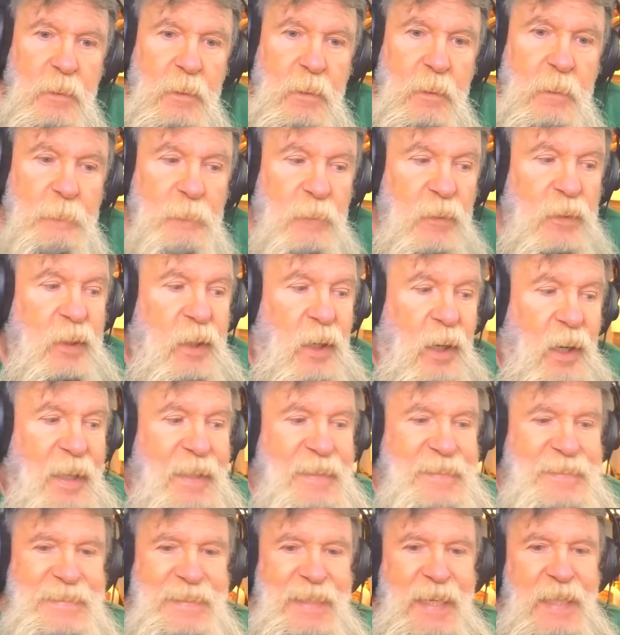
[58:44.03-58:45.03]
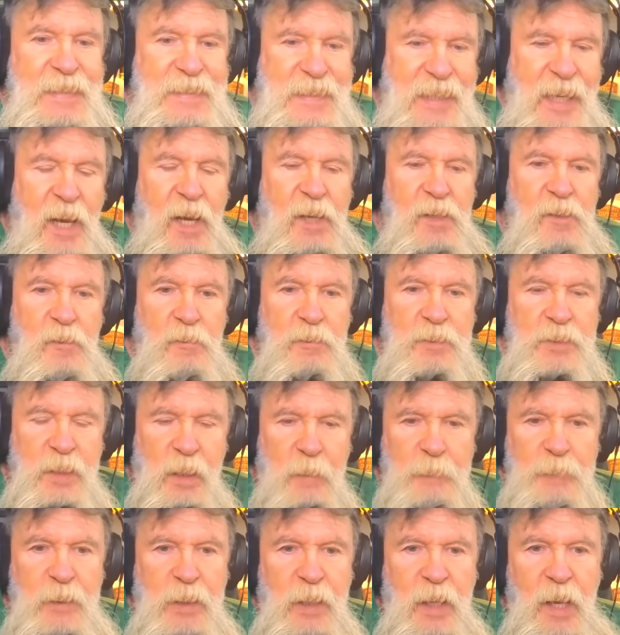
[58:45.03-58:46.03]
but unless they tell you
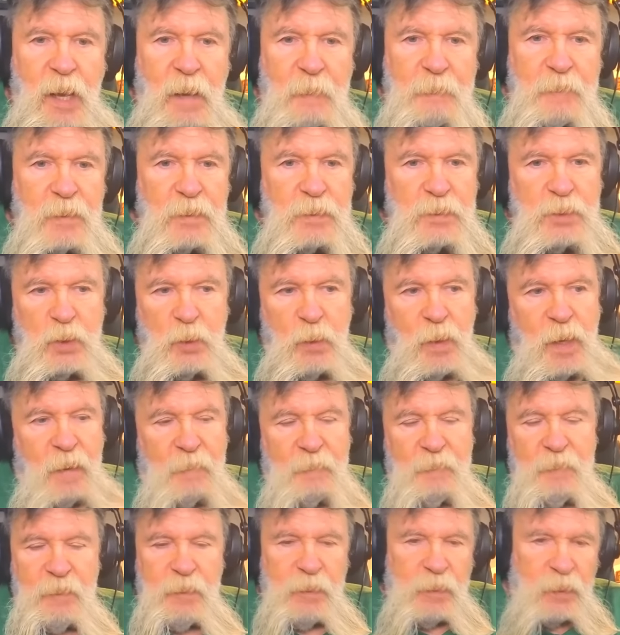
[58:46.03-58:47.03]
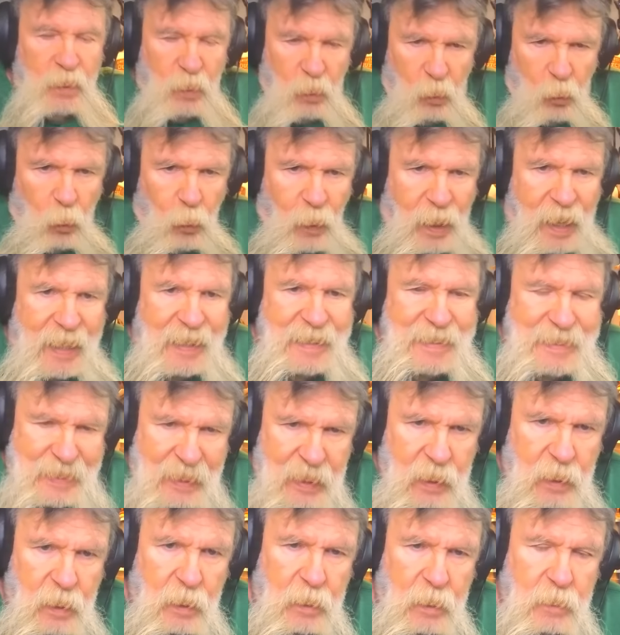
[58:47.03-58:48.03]
something happens, you have no
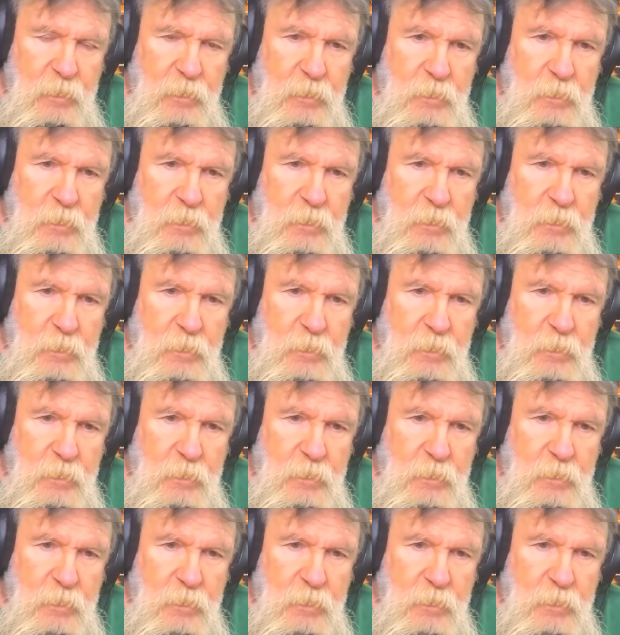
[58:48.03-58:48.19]
idea.